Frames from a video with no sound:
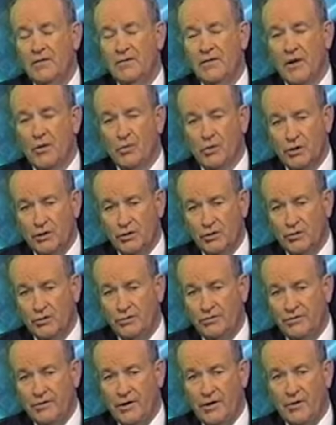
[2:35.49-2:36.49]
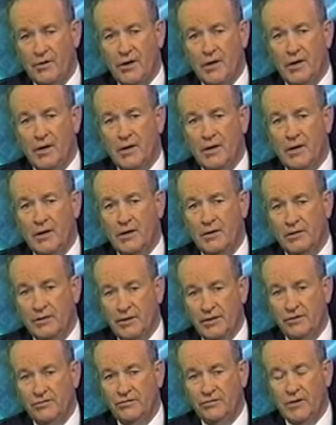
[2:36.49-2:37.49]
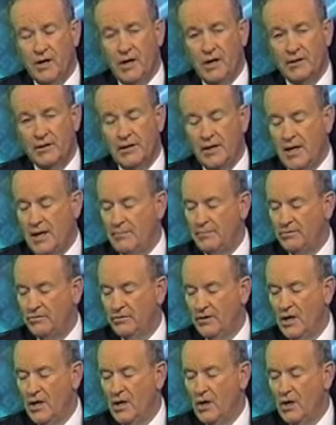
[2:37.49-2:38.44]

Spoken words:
They would lose their lease on campus.